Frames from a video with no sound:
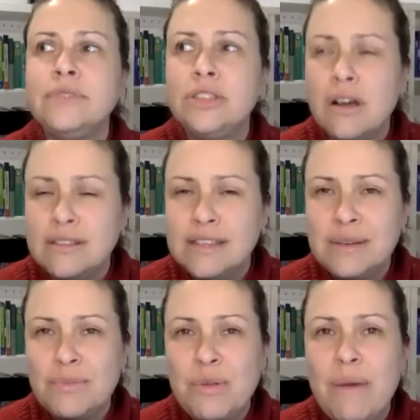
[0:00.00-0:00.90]
talk to
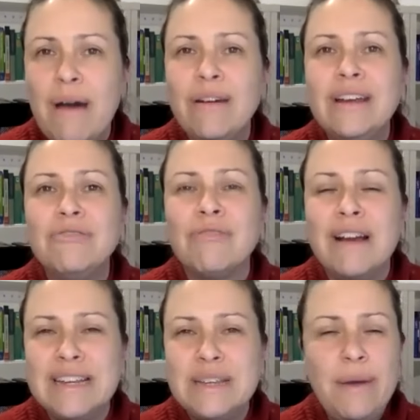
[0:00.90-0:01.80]
someone about it,
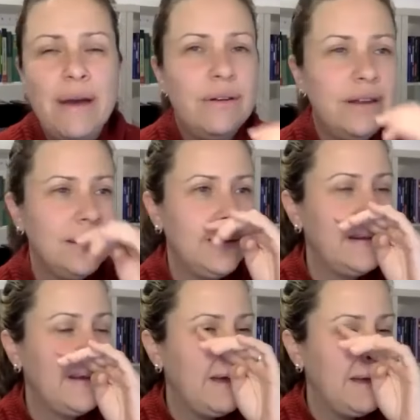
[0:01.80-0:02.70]
rant about it,
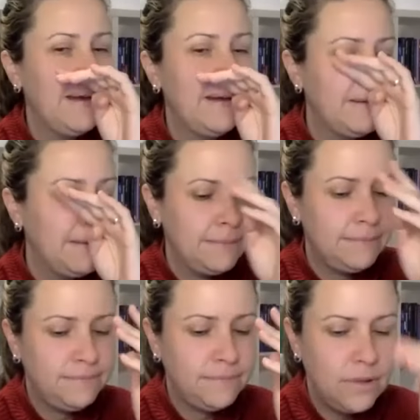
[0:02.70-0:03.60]

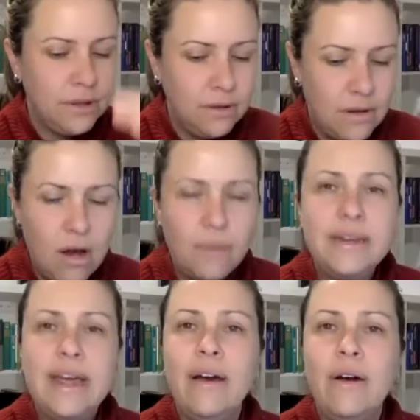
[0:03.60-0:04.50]
calm
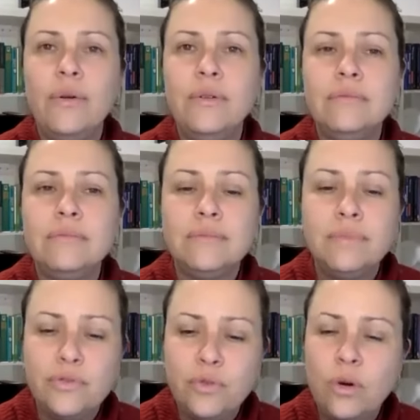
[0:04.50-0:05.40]
down
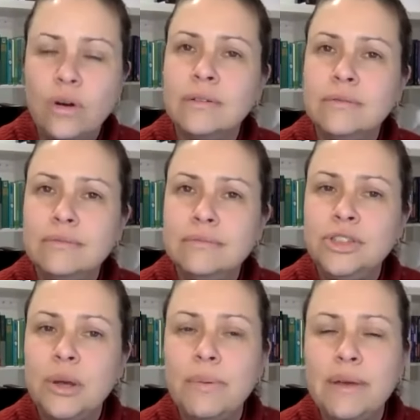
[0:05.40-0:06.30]
before
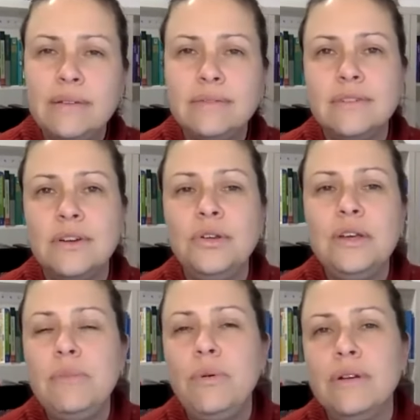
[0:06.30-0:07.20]
jumping on your
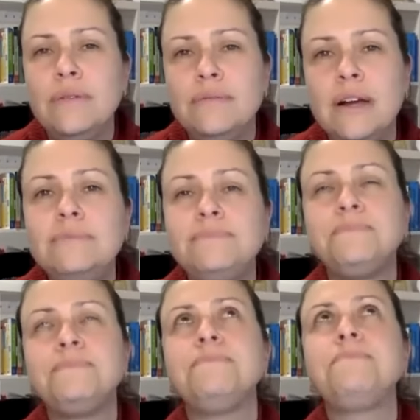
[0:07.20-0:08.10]
keyboard, right?
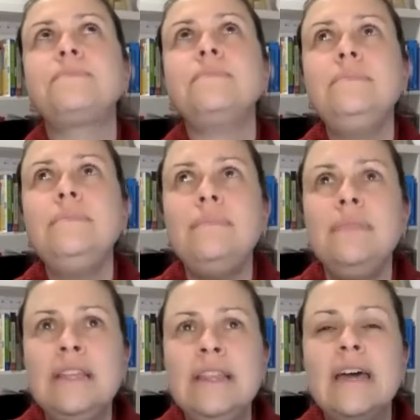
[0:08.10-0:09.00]

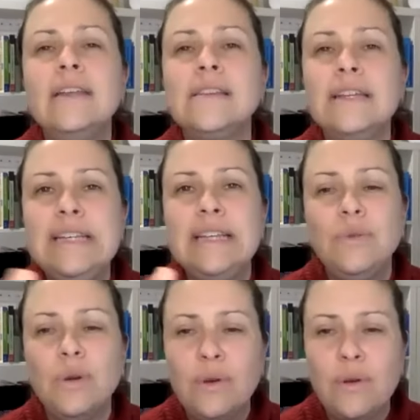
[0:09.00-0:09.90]
That is ideally
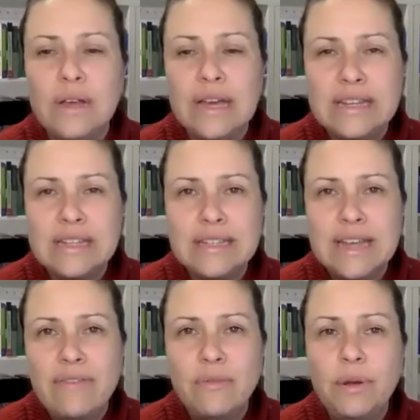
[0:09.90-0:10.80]
where we all get, is to
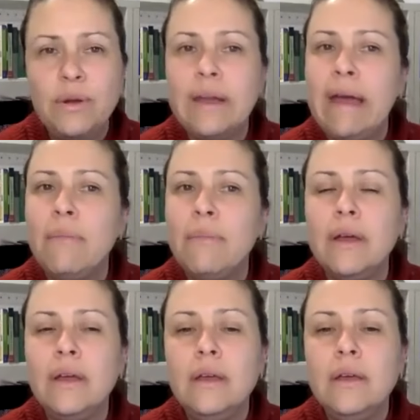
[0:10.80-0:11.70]
have a bigger gap.
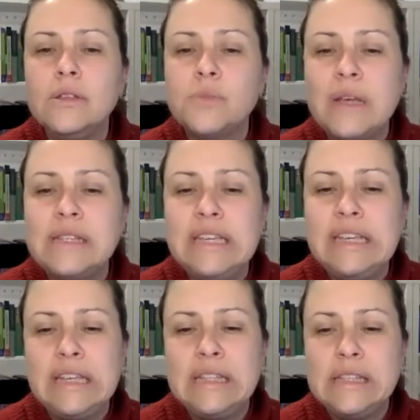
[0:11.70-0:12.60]
Spicy
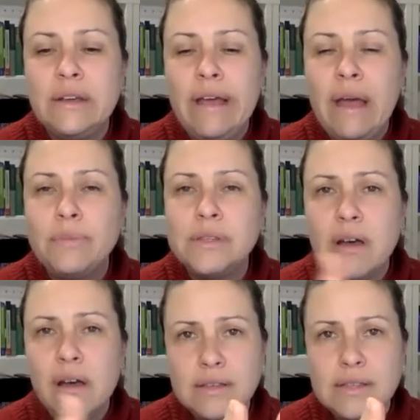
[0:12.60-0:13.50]
kids, their gap
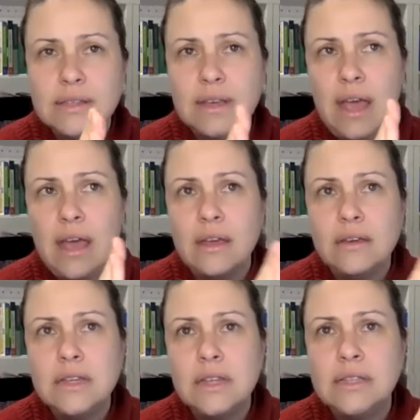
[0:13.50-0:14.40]
sucks,
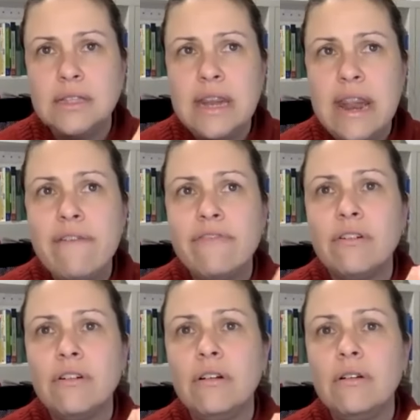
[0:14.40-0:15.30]
and it's
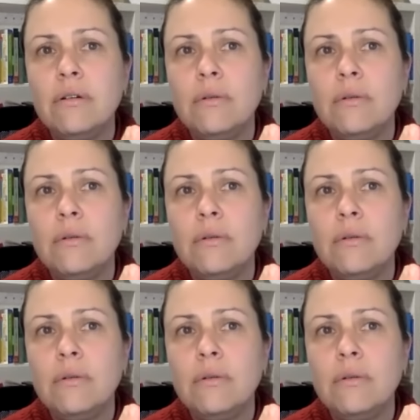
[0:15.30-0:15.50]
never